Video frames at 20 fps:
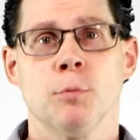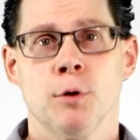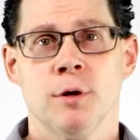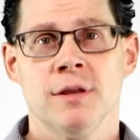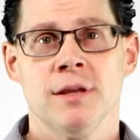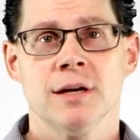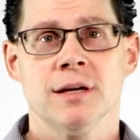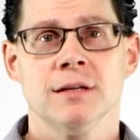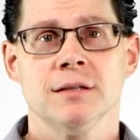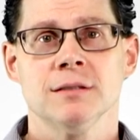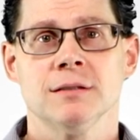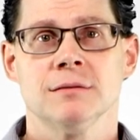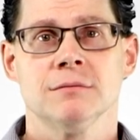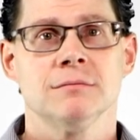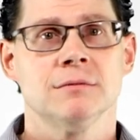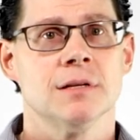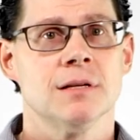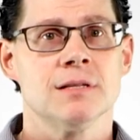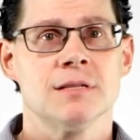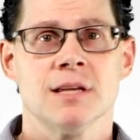breathing,
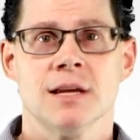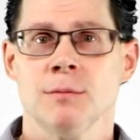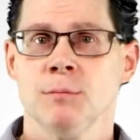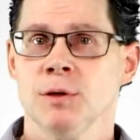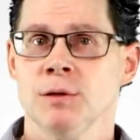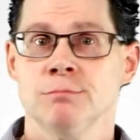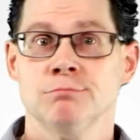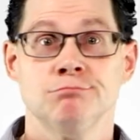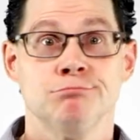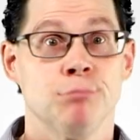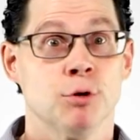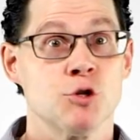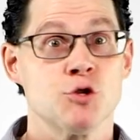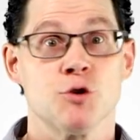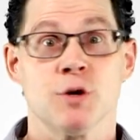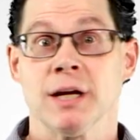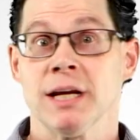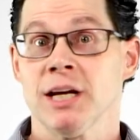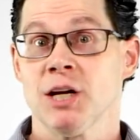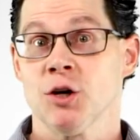instead of me
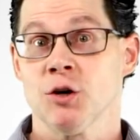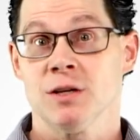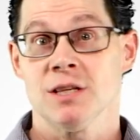butchering it here